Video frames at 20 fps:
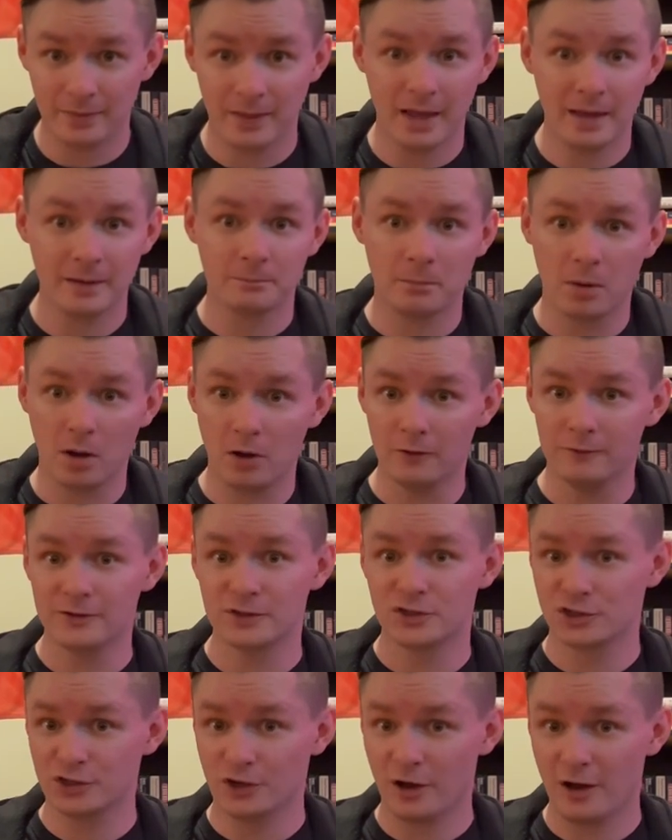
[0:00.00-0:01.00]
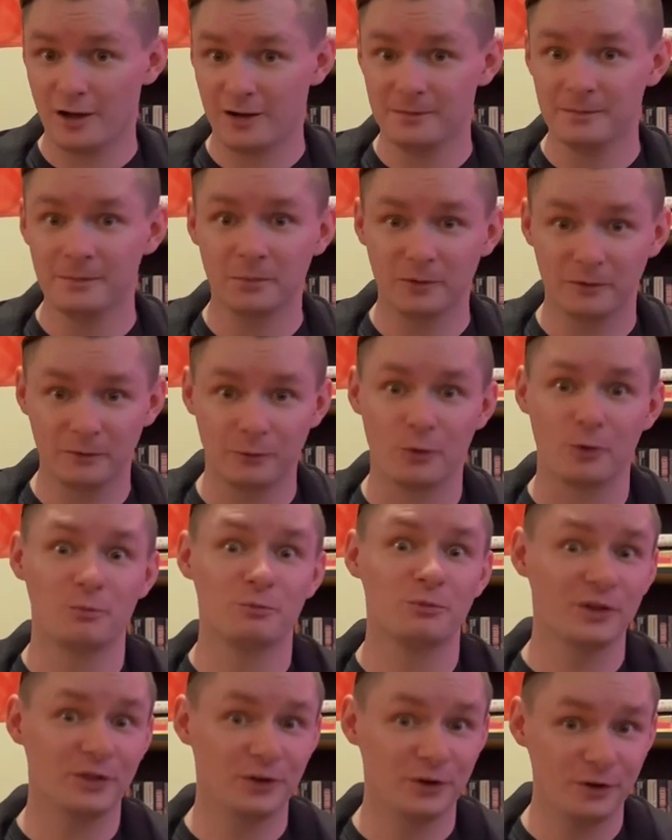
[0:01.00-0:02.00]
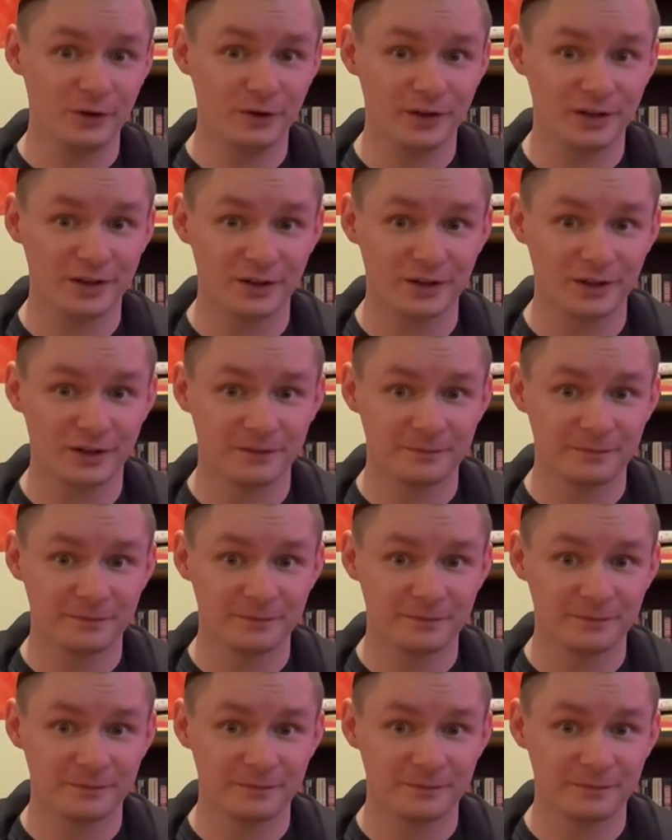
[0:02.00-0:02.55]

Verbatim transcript: that Paul Vachon performed with earlier.